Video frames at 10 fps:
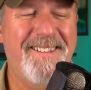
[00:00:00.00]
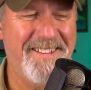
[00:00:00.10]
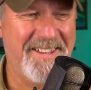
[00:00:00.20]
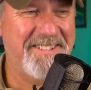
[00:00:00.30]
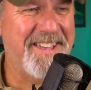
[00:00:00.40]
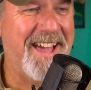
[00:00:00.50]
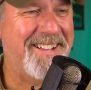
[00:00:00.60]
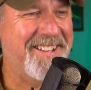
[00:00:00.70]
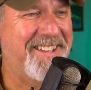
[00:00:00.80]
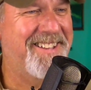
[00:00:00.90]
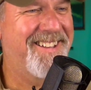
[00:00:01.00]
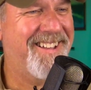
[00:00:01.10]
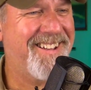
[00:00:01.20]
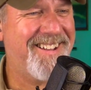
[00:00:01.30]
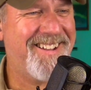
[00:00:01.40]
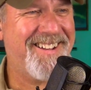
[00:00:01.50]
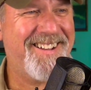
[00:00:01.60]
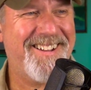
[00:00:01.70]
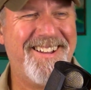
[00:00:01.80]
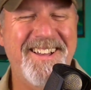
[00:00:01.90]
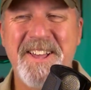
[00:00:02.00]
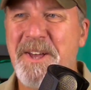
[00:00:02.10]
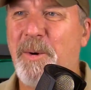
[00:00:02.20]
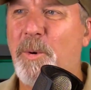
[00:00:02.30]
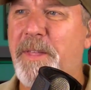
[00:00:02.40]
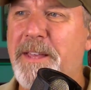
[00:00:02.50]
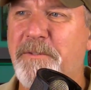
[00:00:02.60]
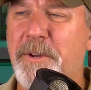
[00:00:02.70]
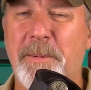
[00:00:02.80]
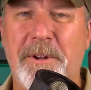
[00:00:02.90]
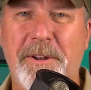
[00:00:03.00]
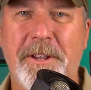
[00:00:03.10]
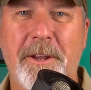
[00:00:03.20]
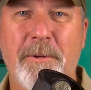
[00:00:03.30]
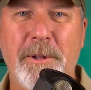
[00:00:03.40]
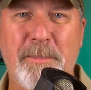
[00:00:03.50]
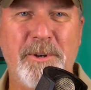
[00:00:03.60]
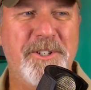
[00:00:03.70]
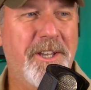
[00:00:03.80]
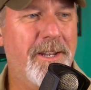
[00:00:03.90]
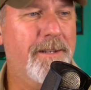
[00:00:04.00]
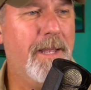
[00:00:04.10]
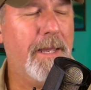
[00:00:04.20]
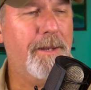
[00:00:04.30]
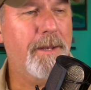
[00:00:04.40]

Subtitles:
Exactly. Well, thanks for coming on. I really appreciate it. And